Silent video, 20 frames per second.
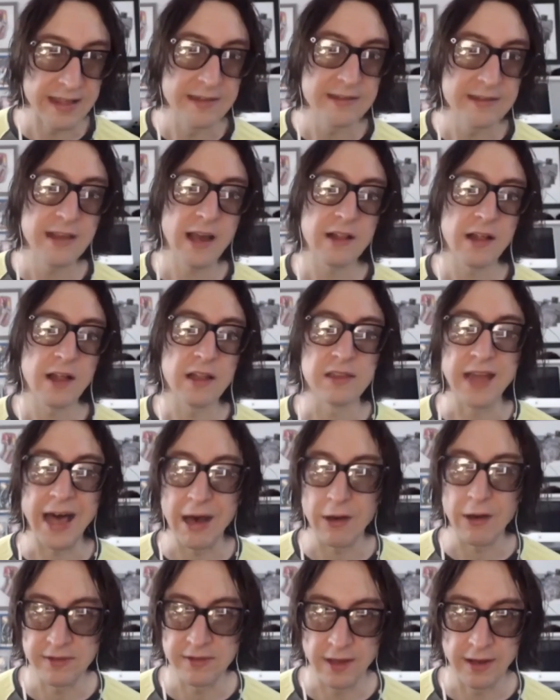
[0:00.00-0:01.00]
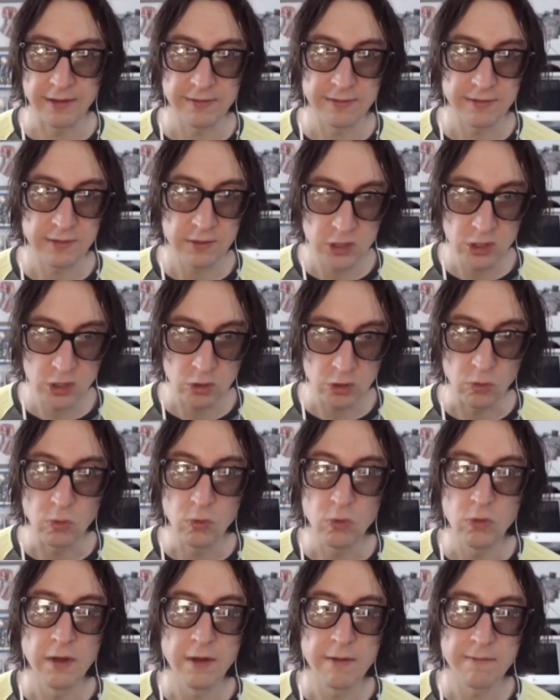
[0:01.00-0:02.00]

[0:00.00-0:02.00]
Intel allows us to